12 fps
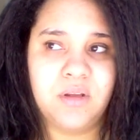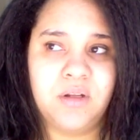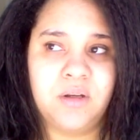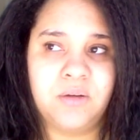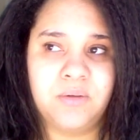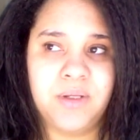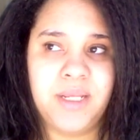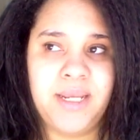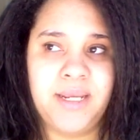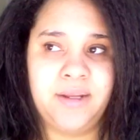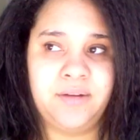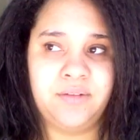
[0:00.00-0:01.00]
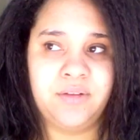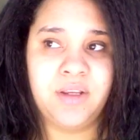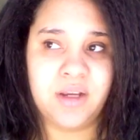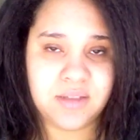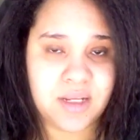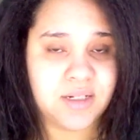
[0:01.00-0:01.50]
You know, and
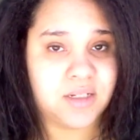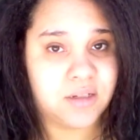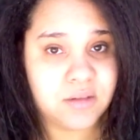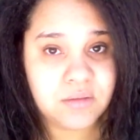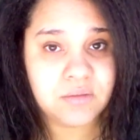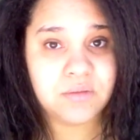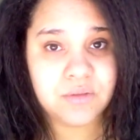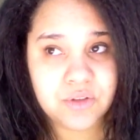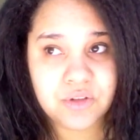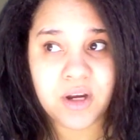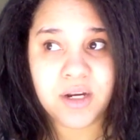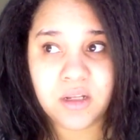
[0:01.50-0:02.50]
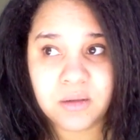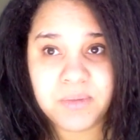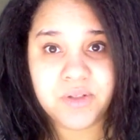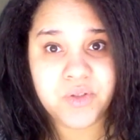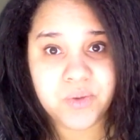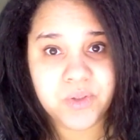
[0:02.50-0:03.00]
yes, I did try to
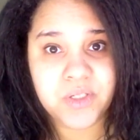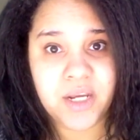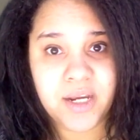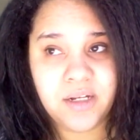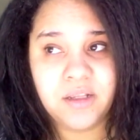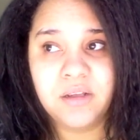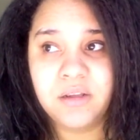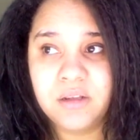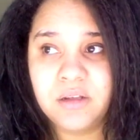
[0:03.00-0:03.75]
commit suicide.